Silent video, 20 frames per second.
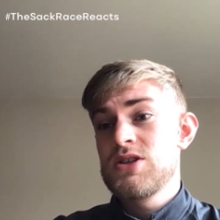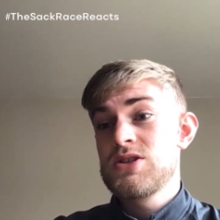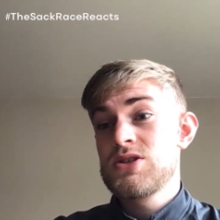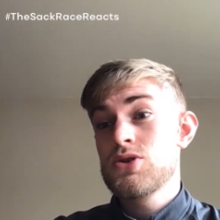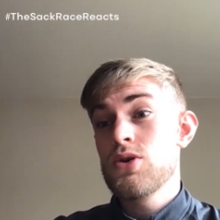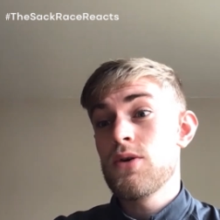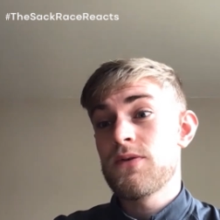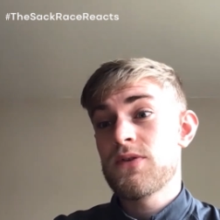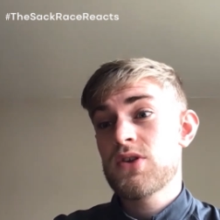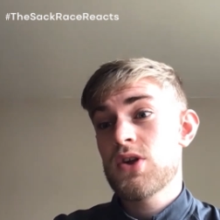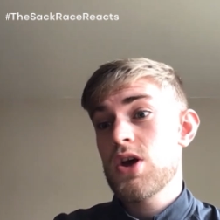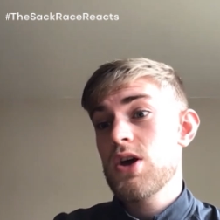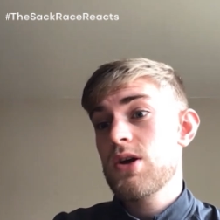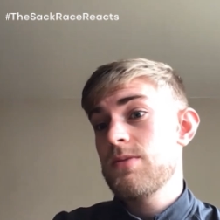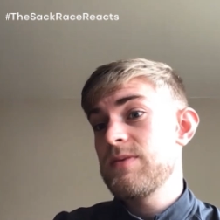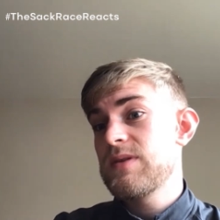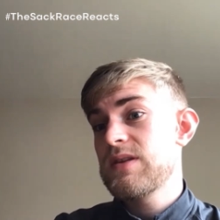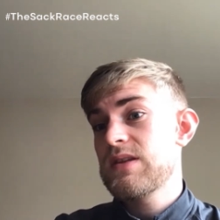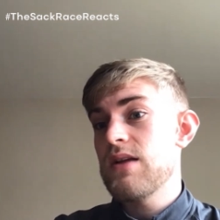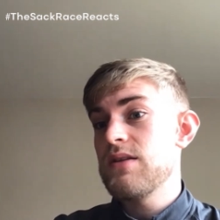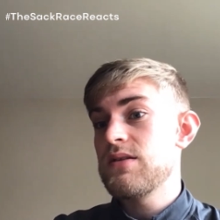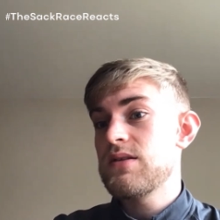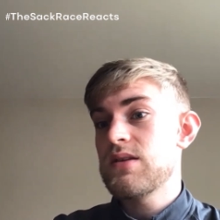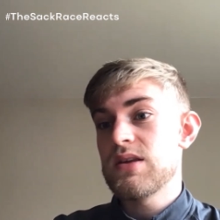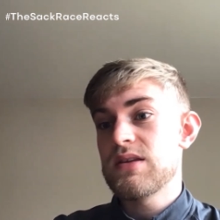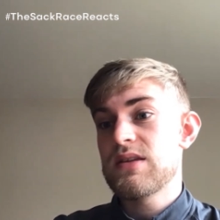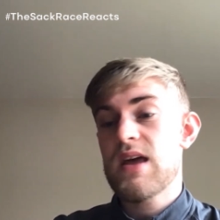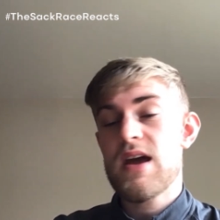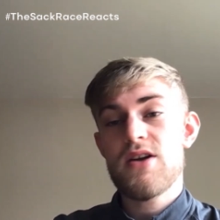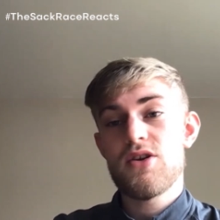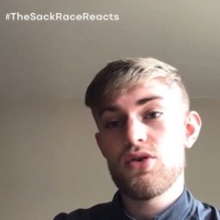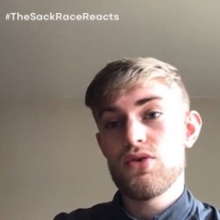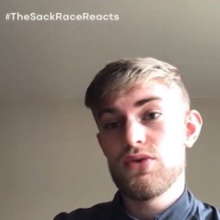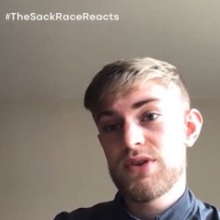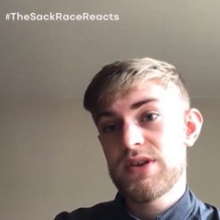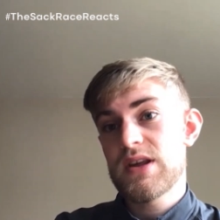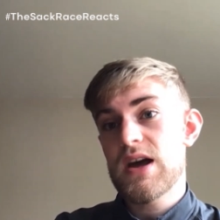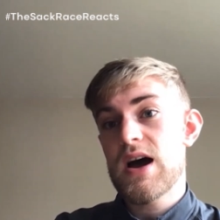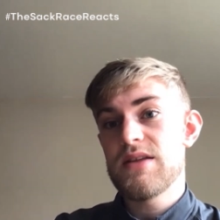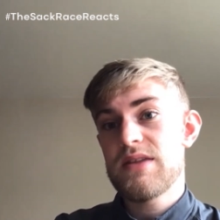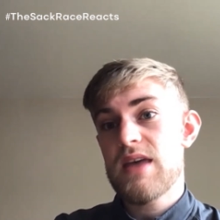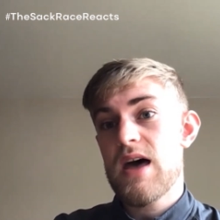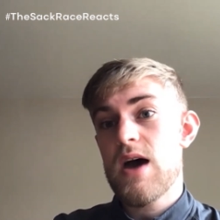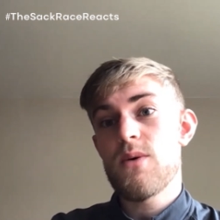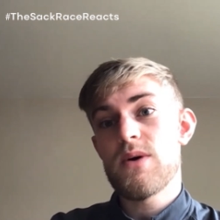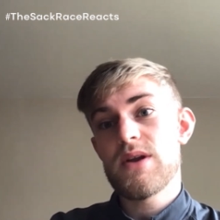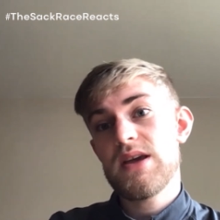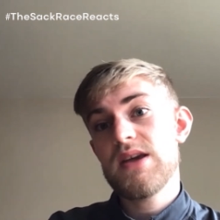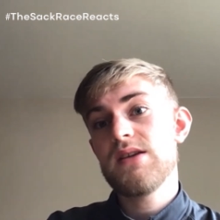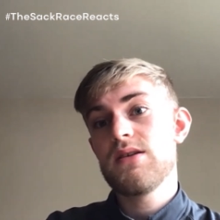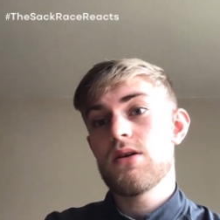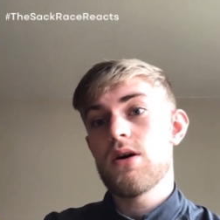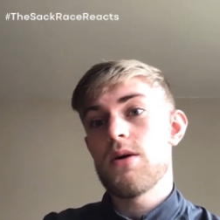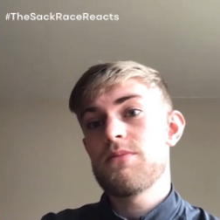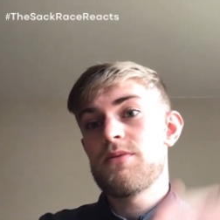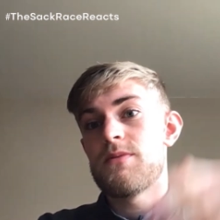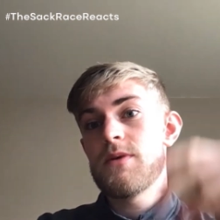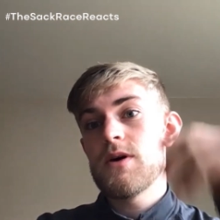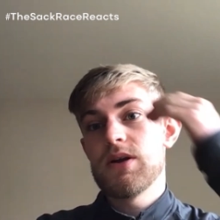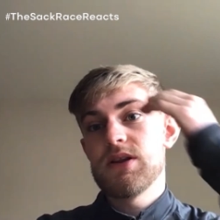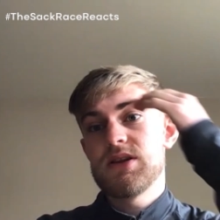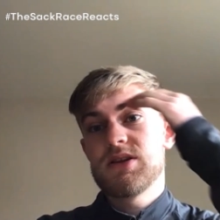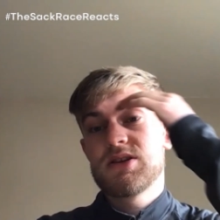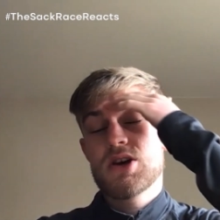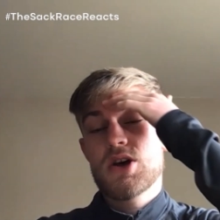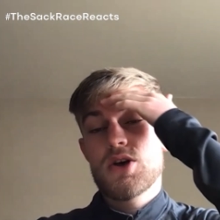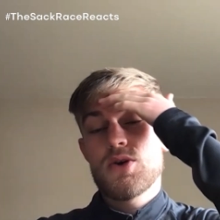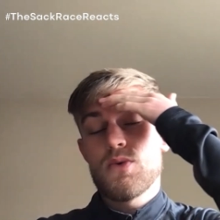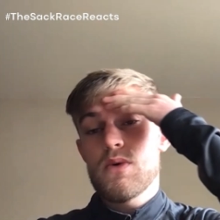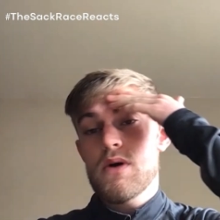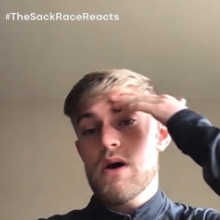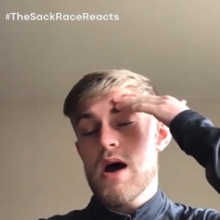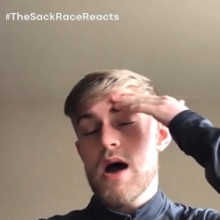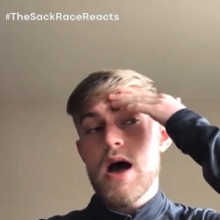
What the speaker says: tough circumstances, they had a good side there when he got promoted too.